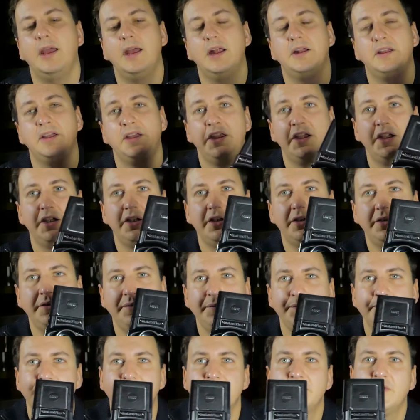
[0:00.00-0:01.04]
And here
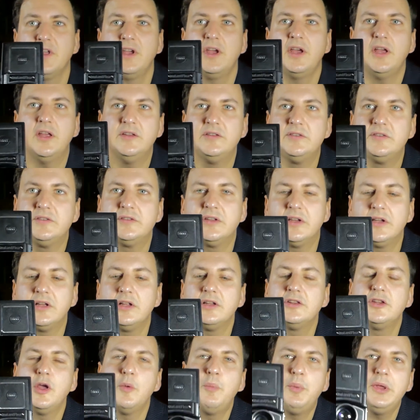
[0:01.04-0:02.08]
is
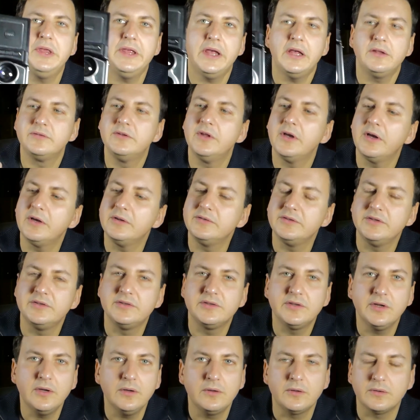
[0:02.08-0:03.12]
the pièce de
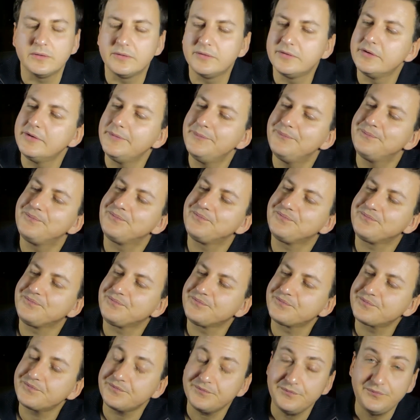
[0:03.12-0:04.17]
résistance,
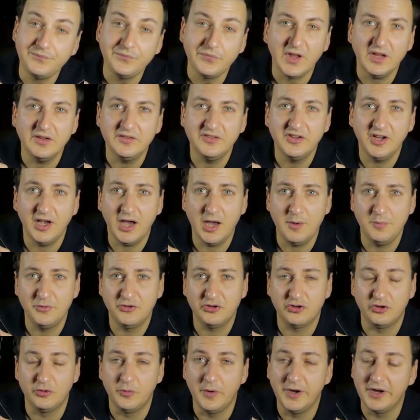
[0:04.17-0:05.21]
the
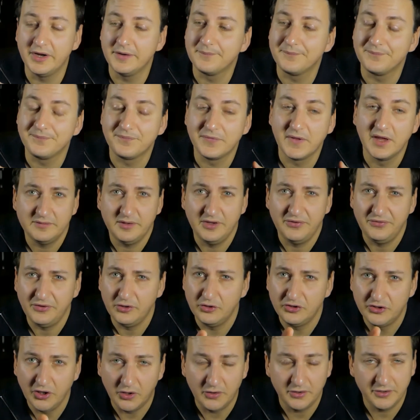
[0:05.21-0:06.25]
aperture ring. If you
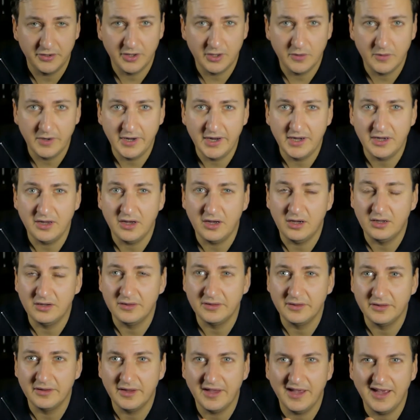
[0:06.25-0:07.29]
don't know it,
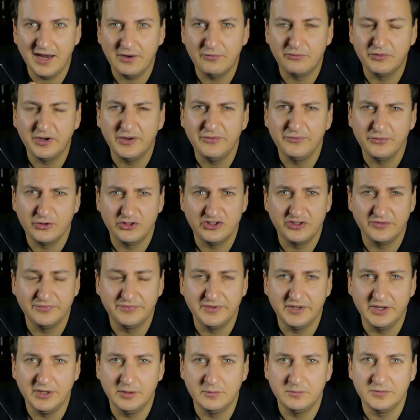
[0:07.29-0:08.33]
on every
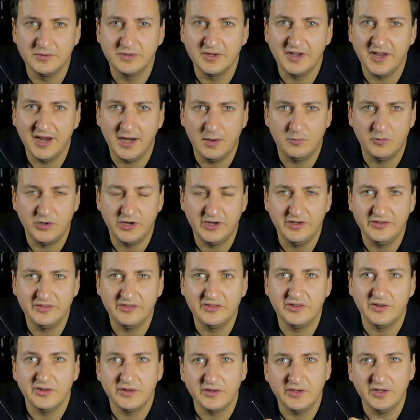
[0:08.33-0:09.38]
Fujifilm cameras,
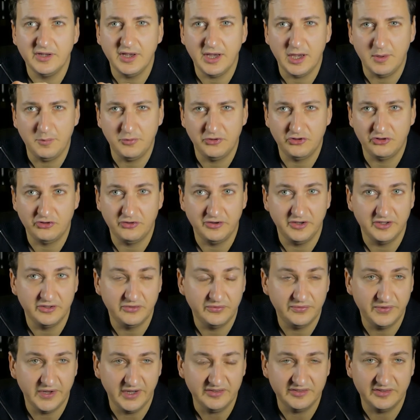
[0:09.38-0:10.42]
the aperture is
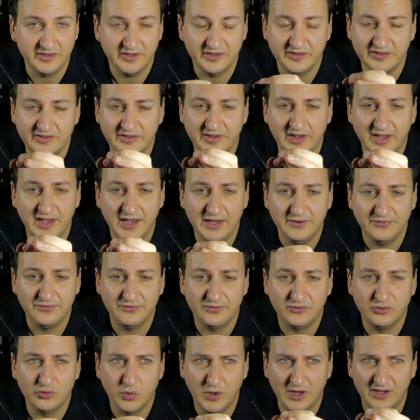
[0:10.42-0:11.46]
fixed. It's
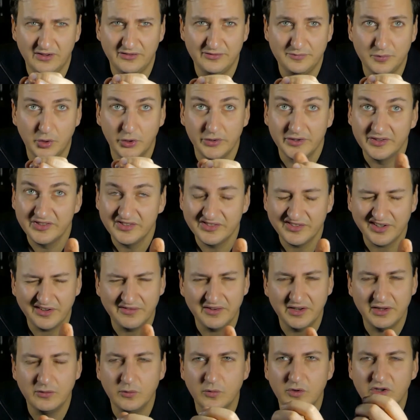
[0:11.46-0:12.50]

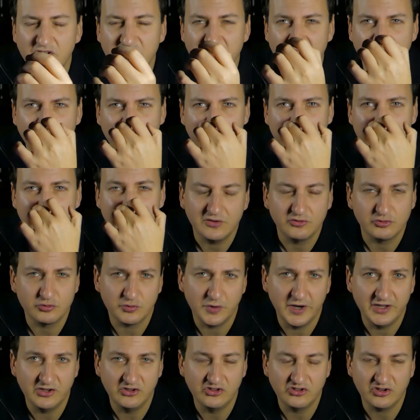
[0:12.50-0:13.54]
f12.7, which is a
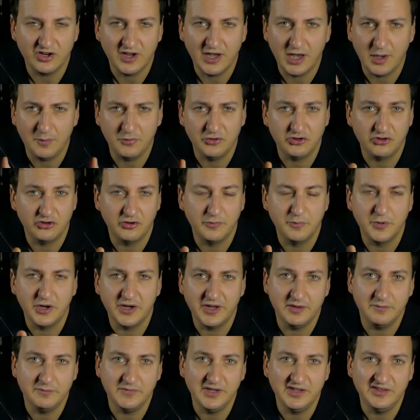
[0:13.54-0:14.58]
strange aperture, but
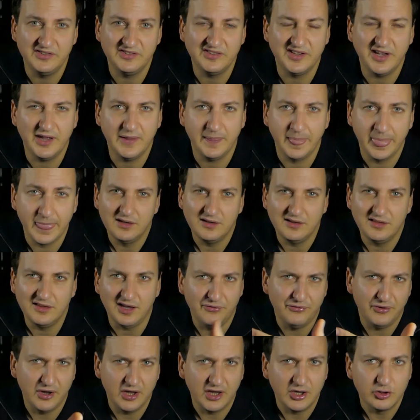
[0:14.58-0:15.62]
it means that
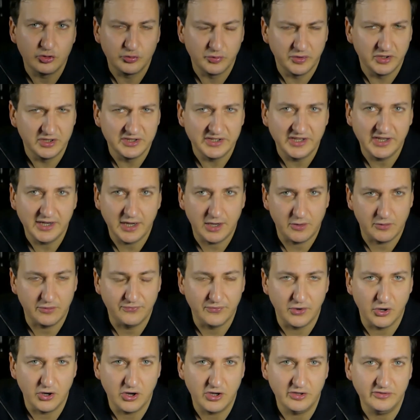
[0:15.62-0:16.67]
nothing is really out of
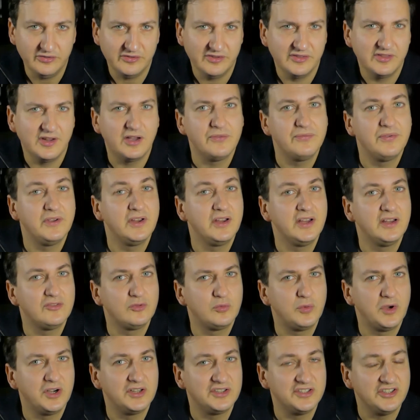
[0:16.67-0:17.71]
focus, nothing is
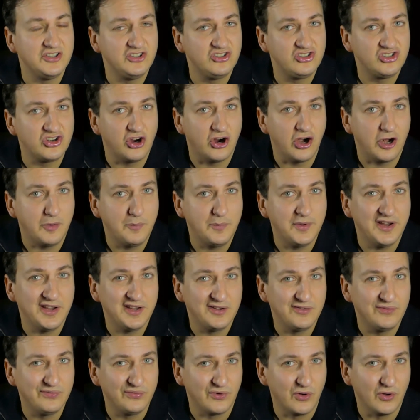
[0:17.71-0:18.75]
really sharp
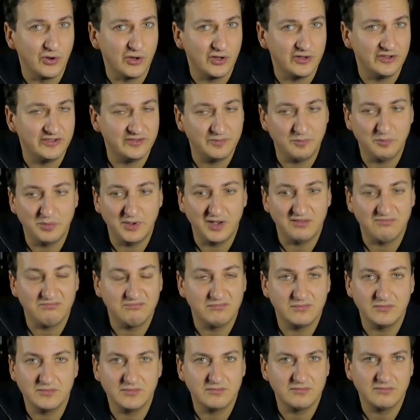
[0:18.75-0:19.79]
in focus, but
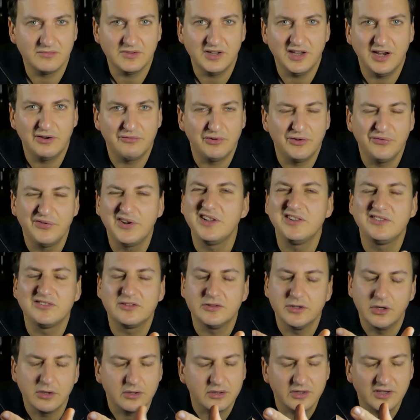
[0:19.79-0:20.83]
everything's
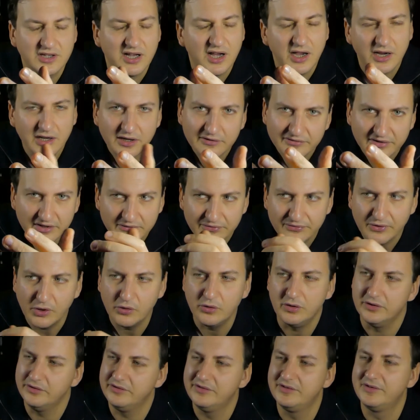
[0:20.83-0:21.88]
look kind of in
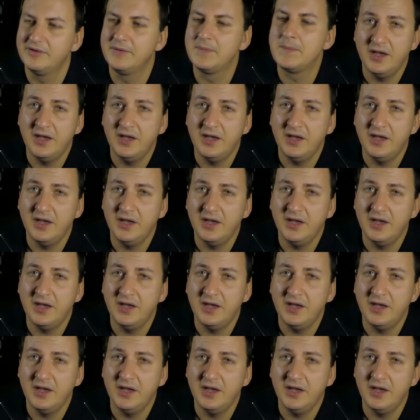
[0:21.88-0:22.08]
focus.